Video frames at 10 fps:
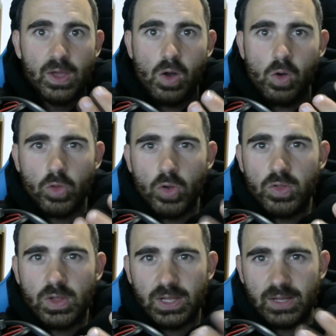Although
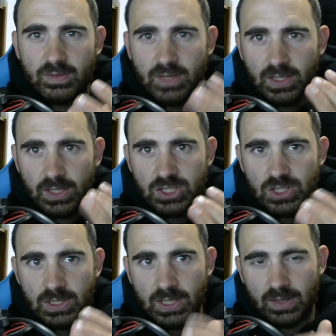the Legacy
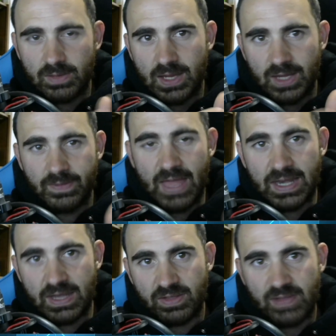Collection is hitting that
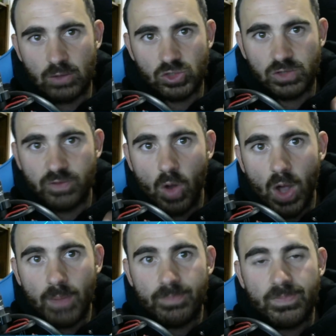nostalgic
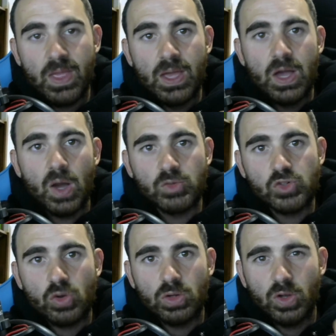vibe, I'm
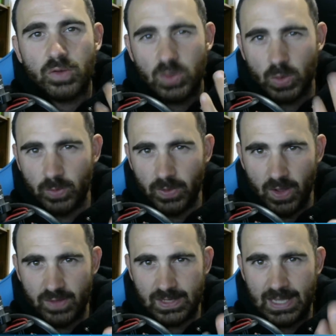sure a lot of you are
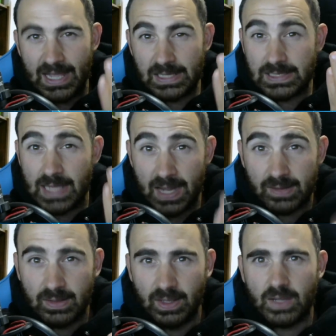realising how
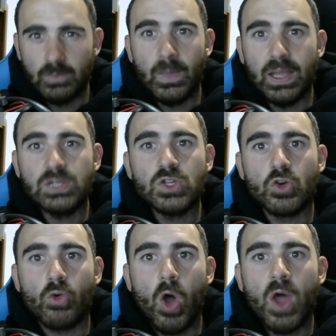taxing it can be to
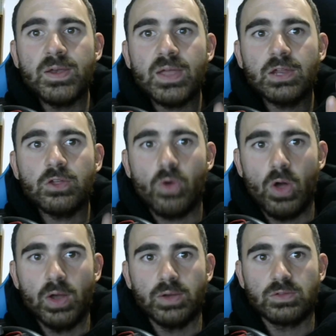grind and
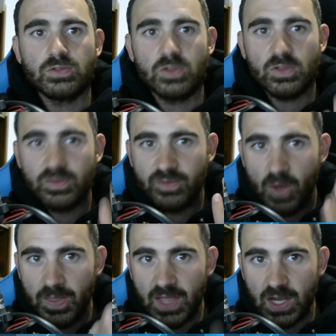grind just to
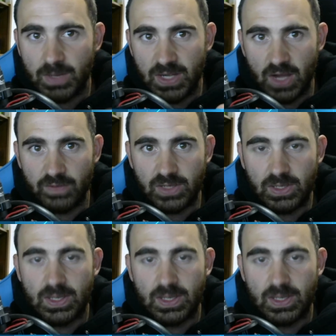find the enemy Navi,